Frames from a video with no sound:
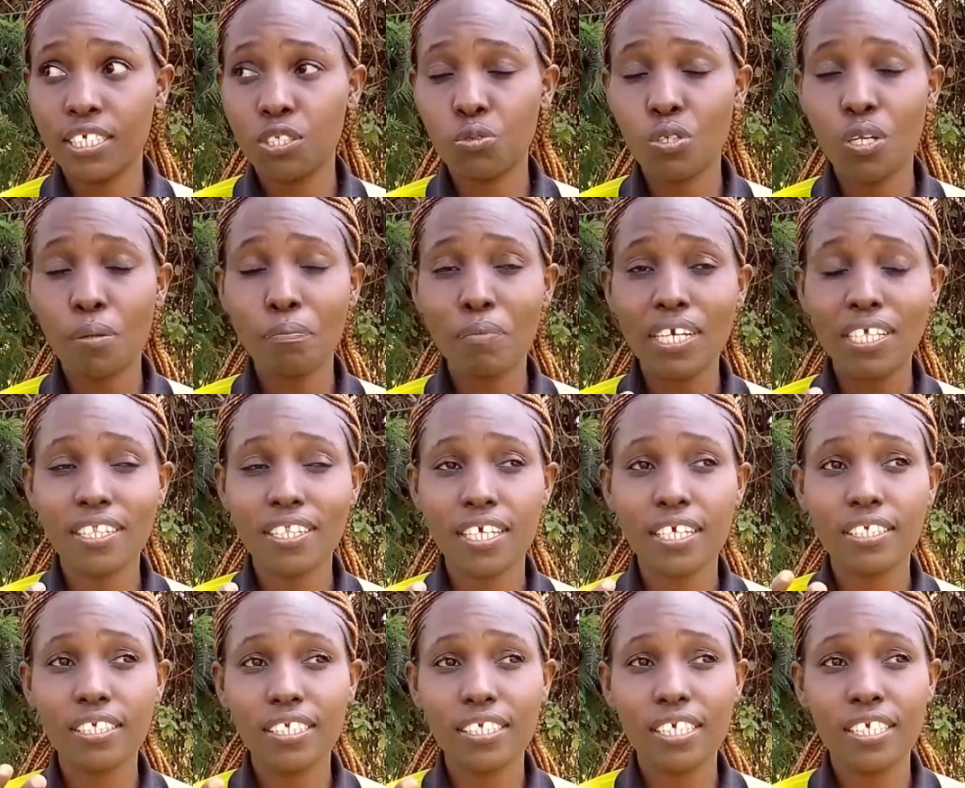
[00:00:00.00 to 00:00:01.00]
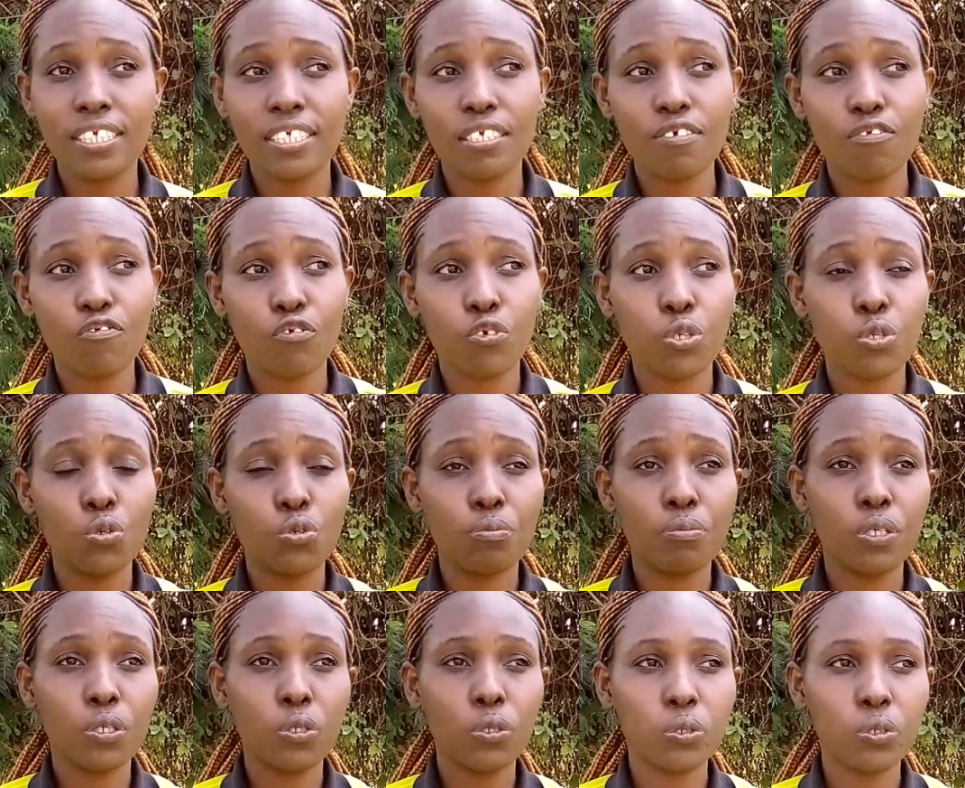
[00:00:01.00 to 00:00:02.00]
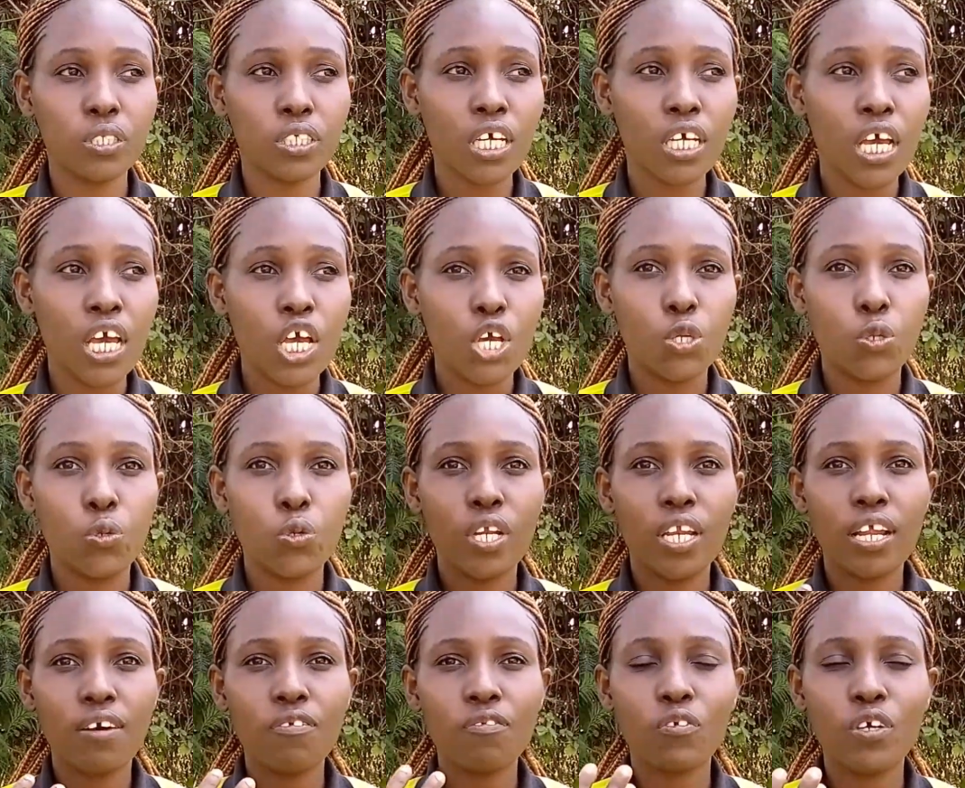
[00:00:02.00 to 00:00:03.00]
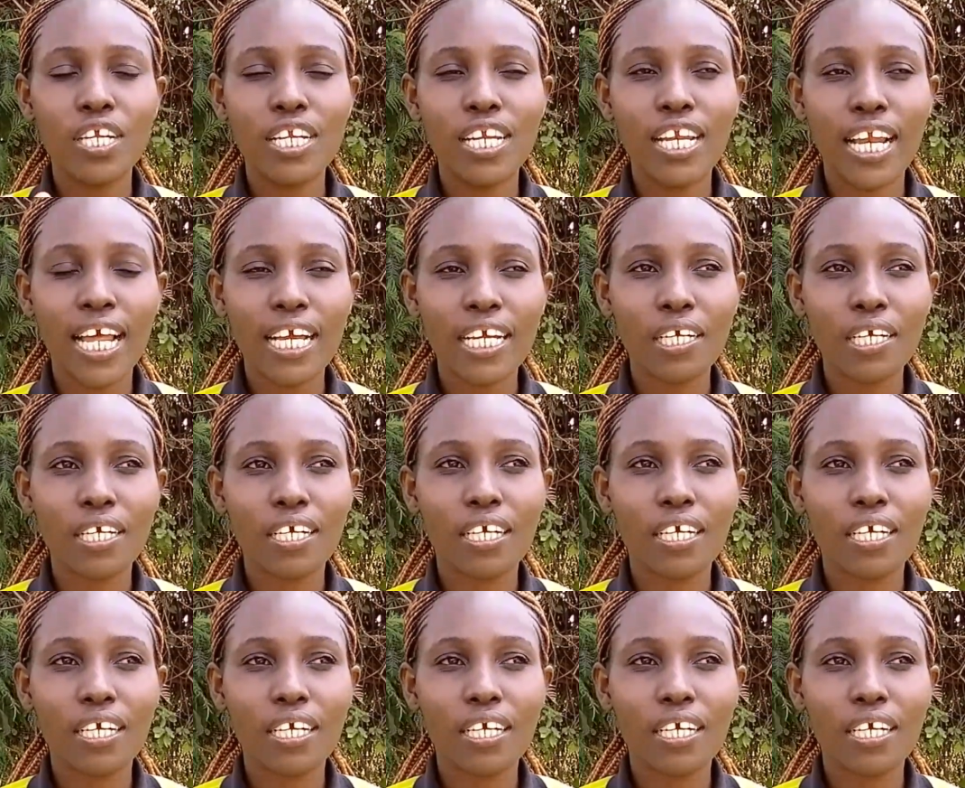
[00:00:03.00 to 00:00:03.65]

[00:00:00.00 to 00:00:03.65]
It will make things easy for you, because you will avoid like